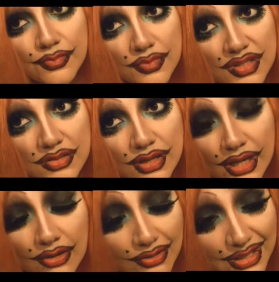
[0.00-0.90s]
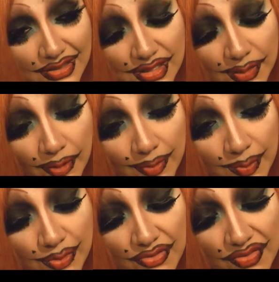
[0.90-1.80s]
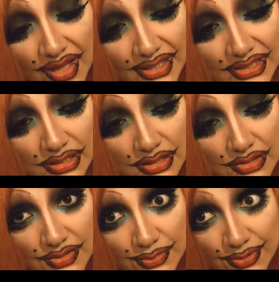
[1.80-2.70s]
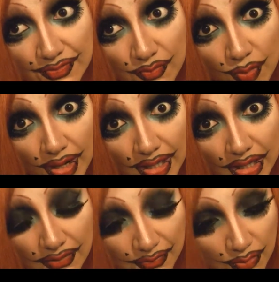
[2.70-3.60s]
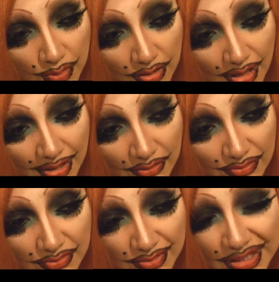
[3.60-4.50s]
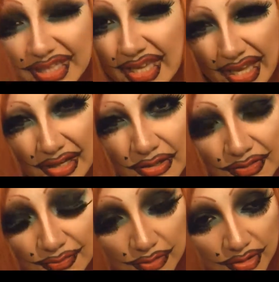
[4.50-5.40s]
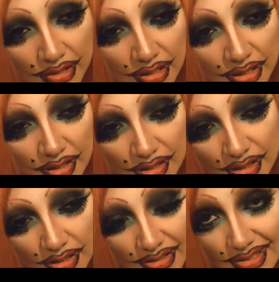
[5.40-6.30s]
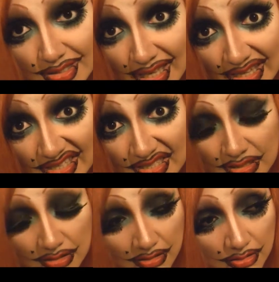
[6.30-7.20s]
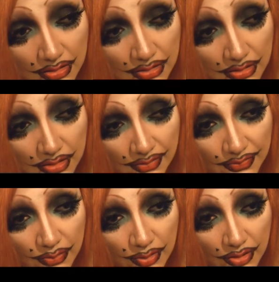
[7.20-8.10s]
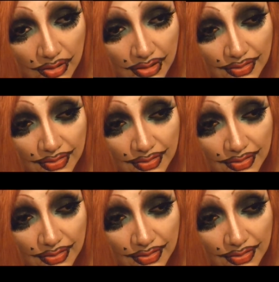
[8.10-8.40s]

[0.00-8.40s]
So yeah, I don't really think about people in that sort of way, if you will. I don't really care for sex, if you will.